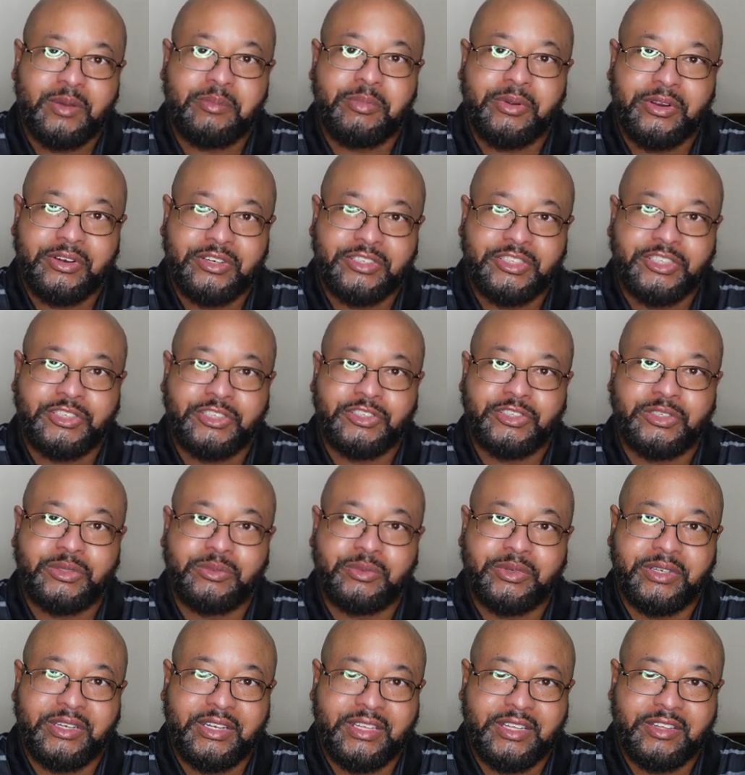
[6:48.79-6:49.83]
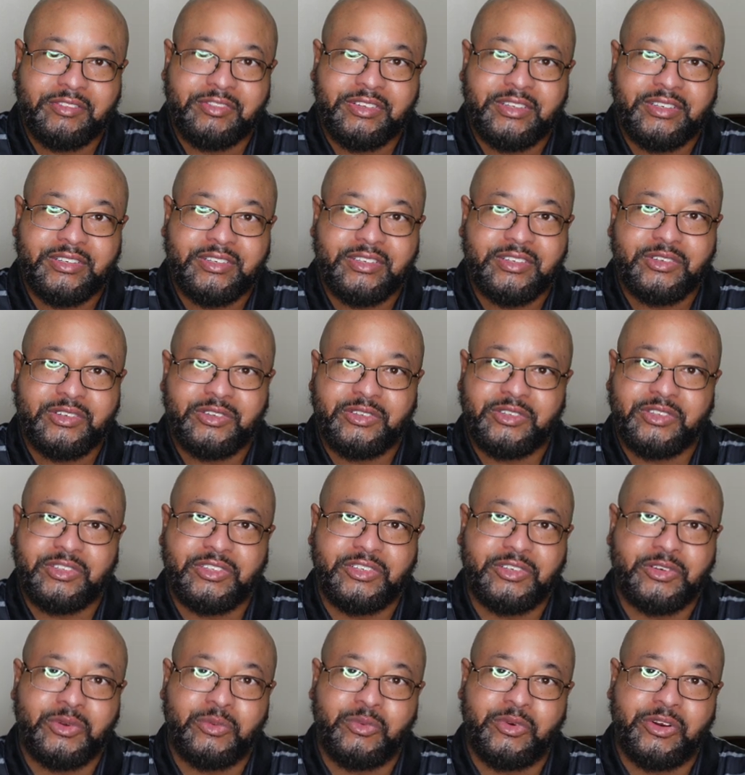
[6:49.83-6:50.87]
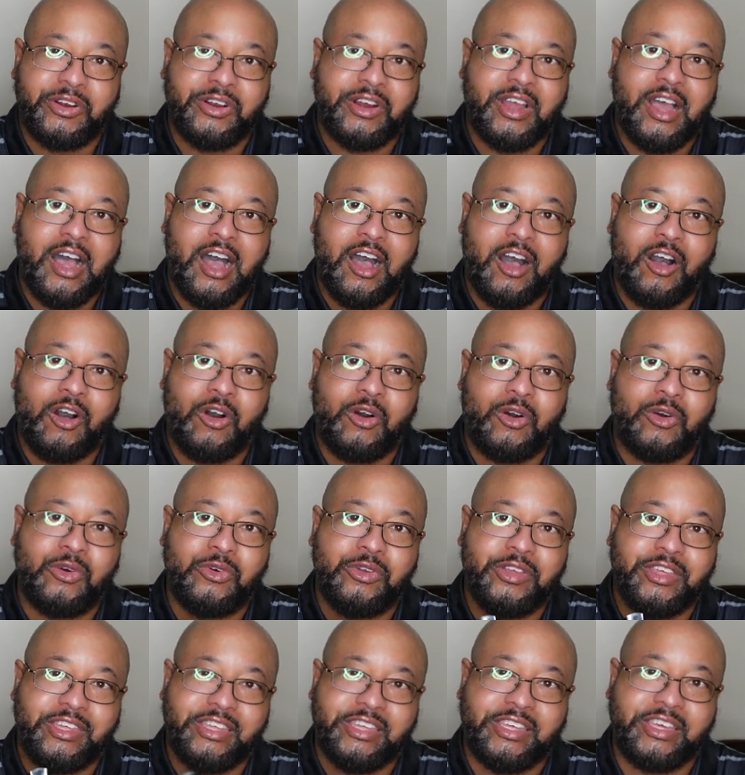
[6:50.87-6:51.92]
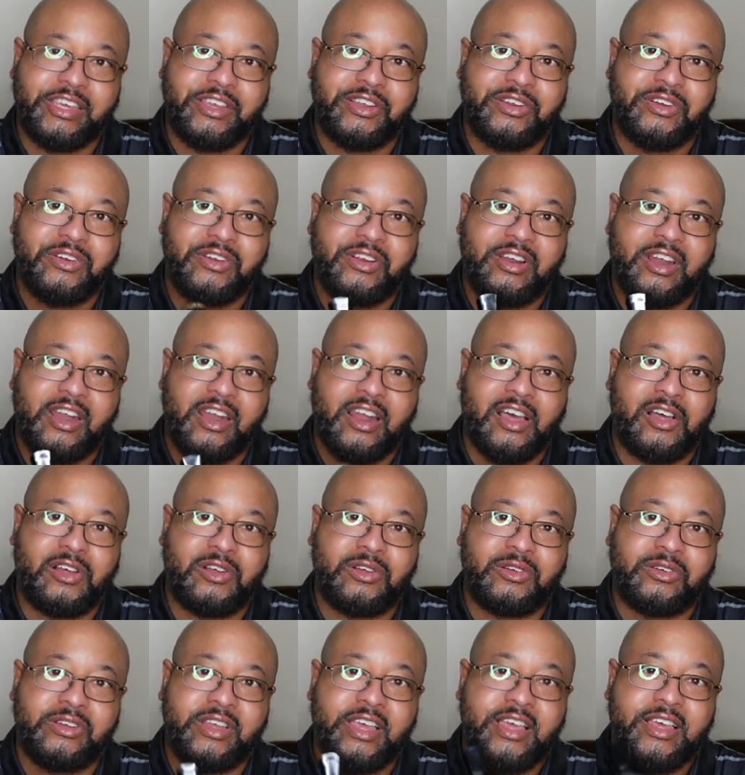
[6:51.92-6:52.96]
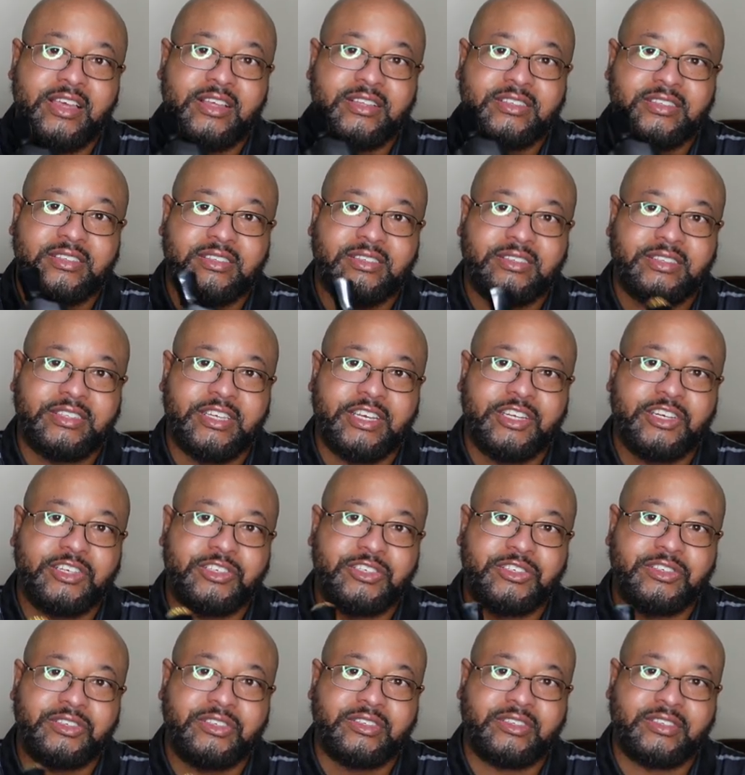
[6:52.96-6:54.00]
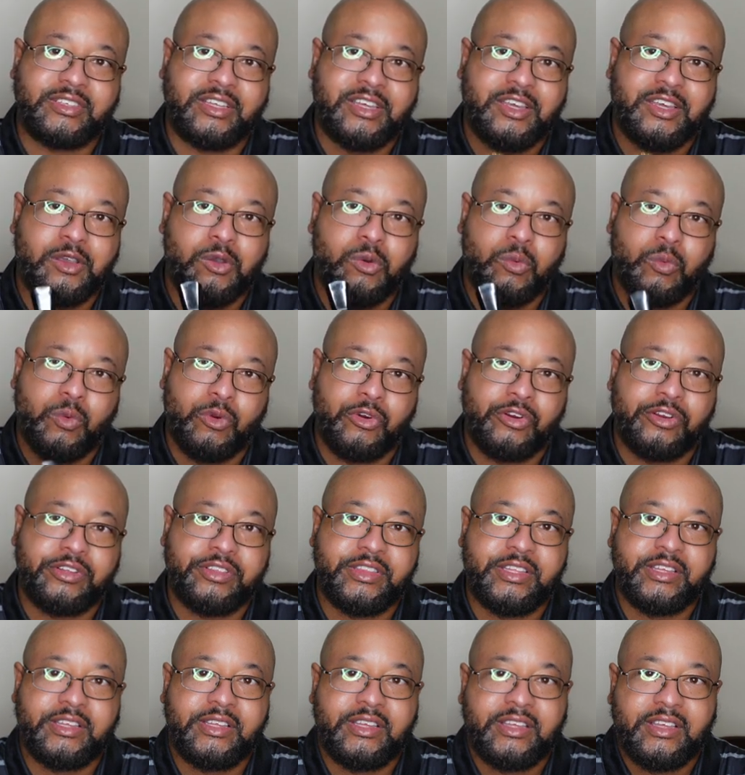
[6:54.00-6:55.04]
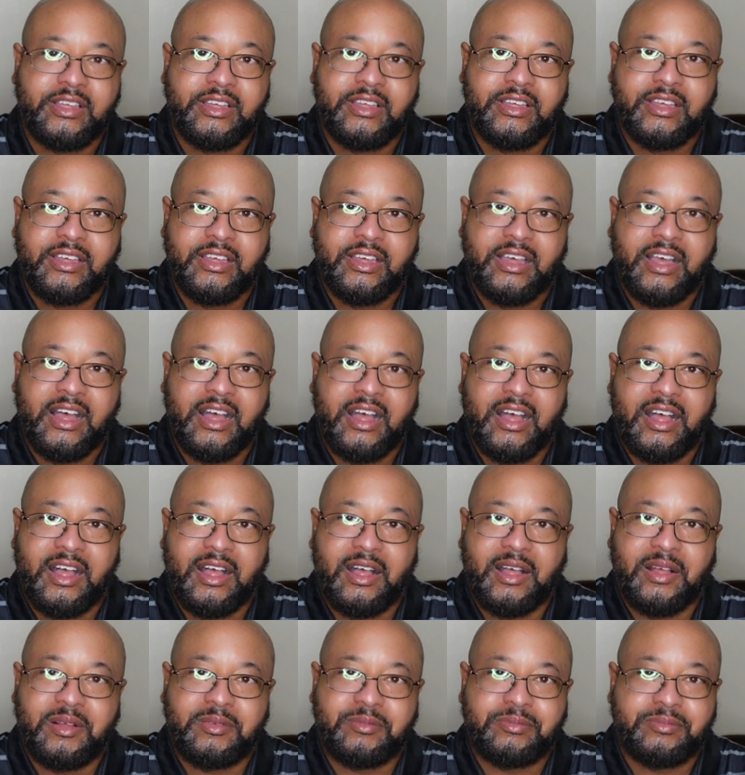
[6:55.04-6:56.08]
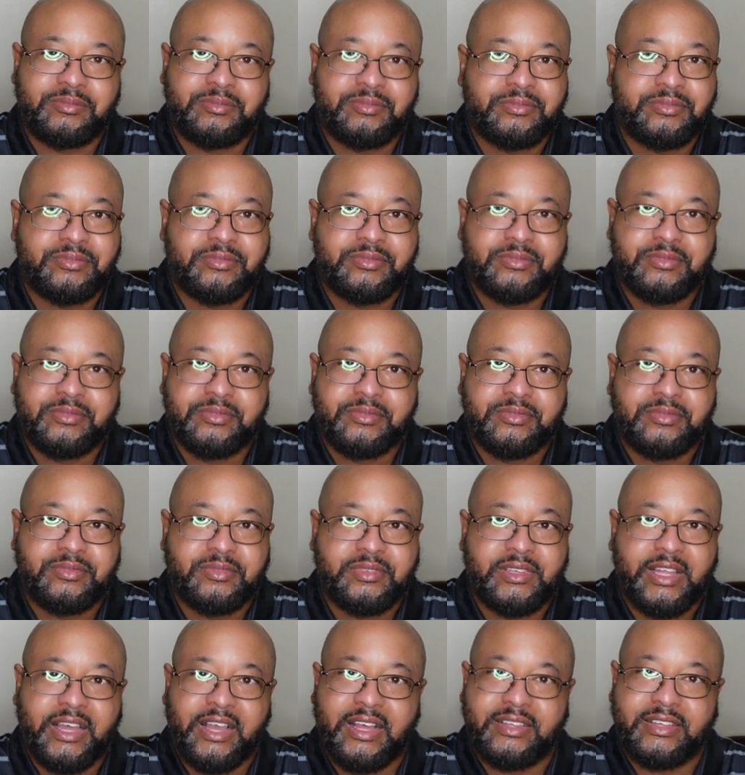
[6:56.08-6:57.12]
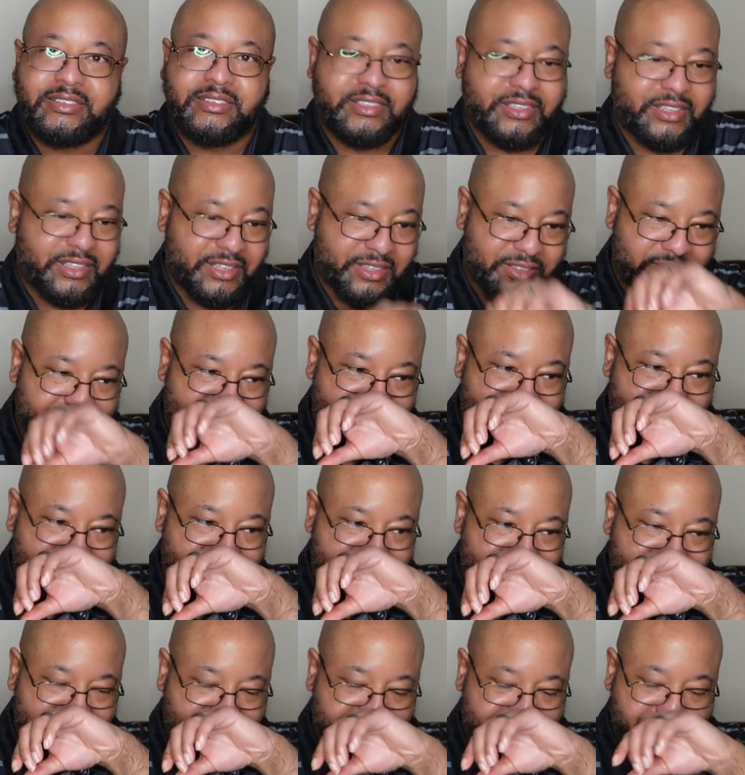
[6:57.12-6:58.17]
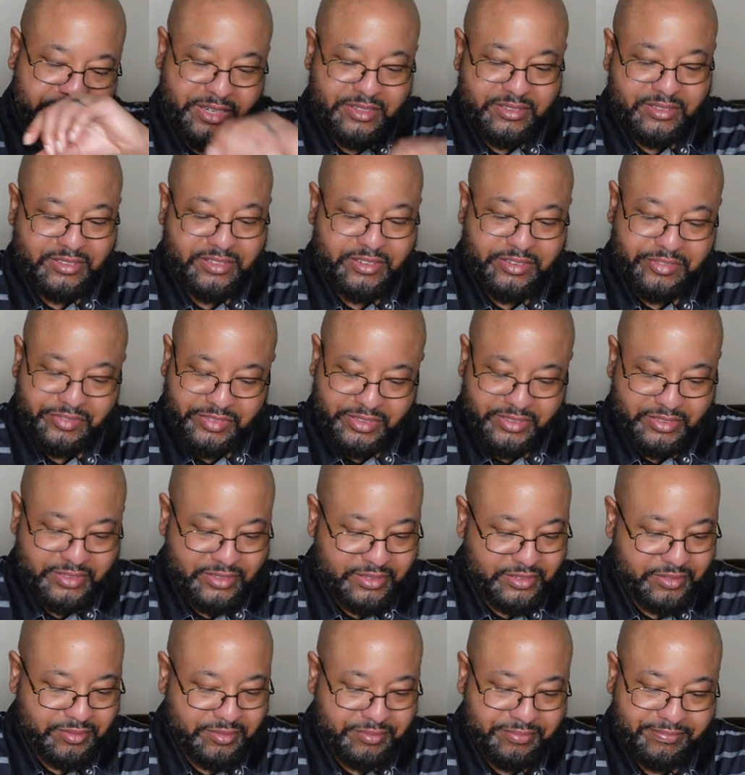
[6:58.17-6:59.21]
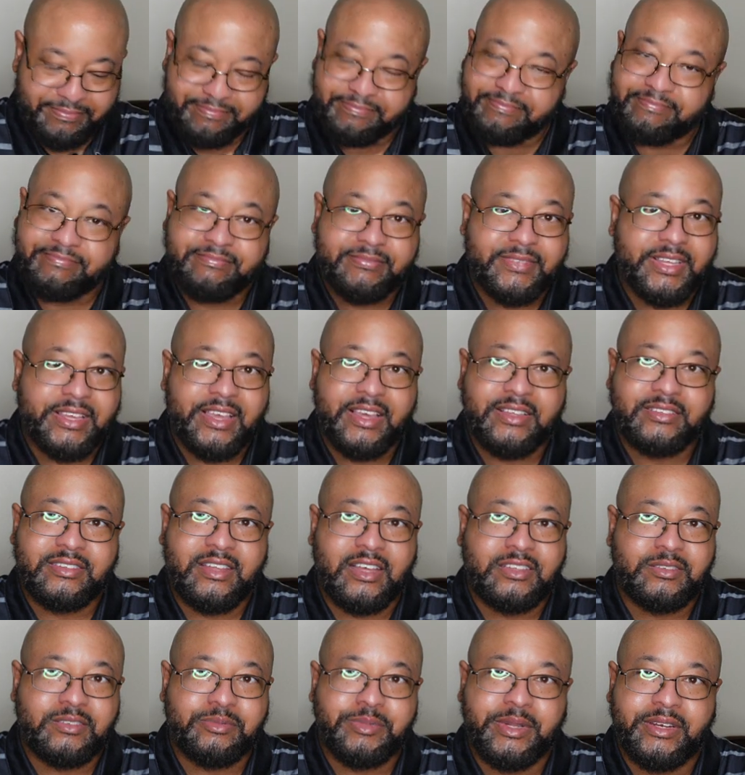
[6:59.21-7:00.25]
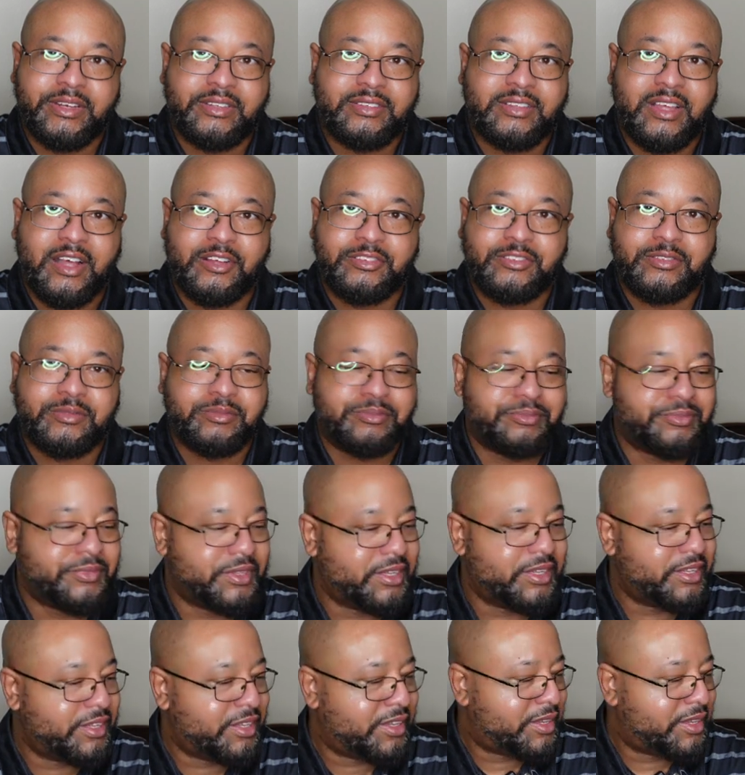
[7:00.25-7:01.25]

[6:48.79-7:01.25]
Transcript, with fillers: I'm pretty sure you will love it. You can wear it all year long. Signature scent worthy. Um, like I said, man, this stuff is, mm, can't stop smelling this awesome.